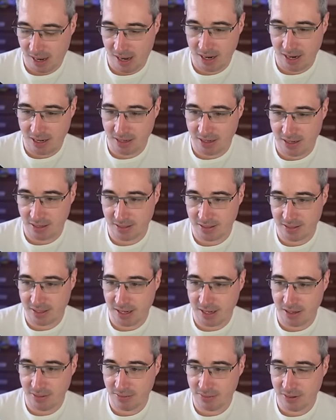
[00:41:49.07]
and hit
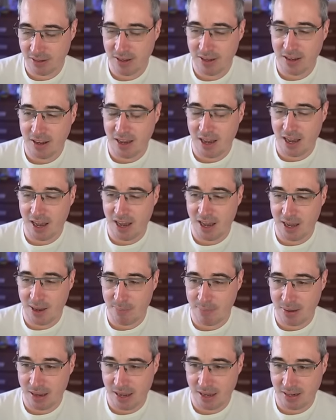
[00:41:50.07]
save.
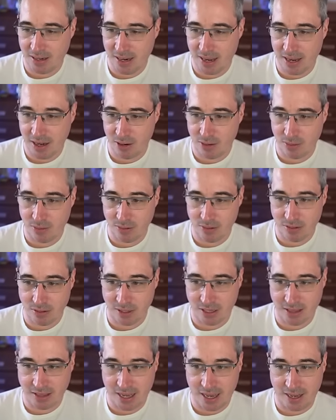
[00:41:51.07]
And now,
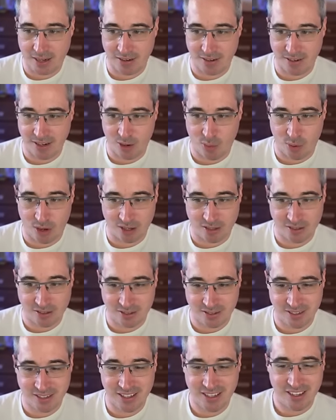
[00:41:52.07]
look at that, it
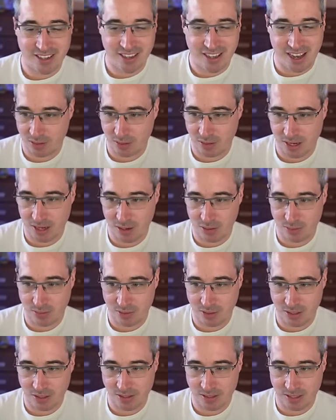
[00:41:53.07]
works. So
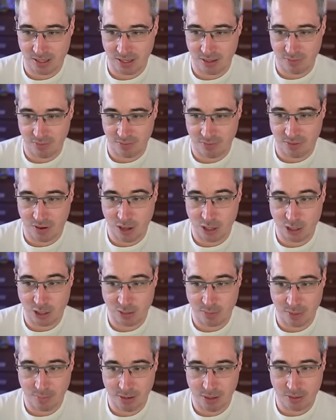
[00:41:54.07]
now you can see it
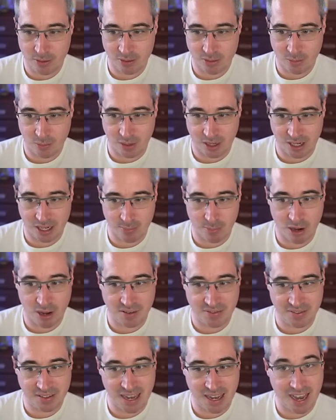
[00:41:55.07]
follows my mouse. When I come
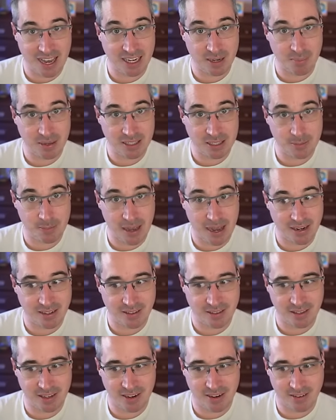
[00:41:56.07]
off, it animates
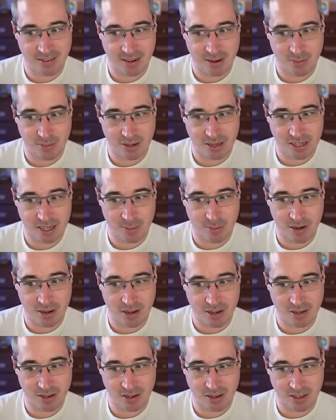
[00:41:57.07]
back to there. And when I come
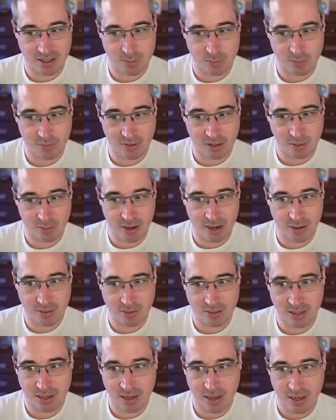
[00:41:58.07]
on, it's moving
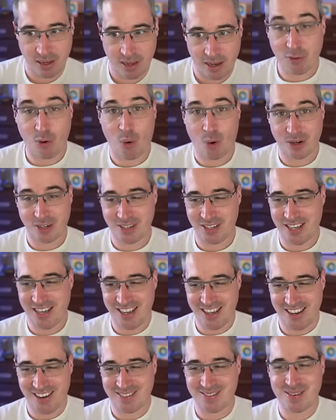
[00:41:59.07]
around. But of course,
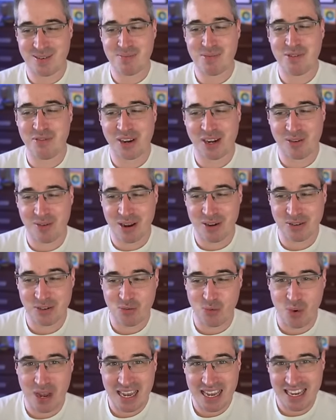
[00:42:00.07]
we're moving
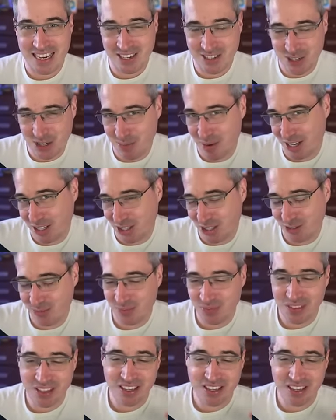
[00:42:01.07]
around way too much.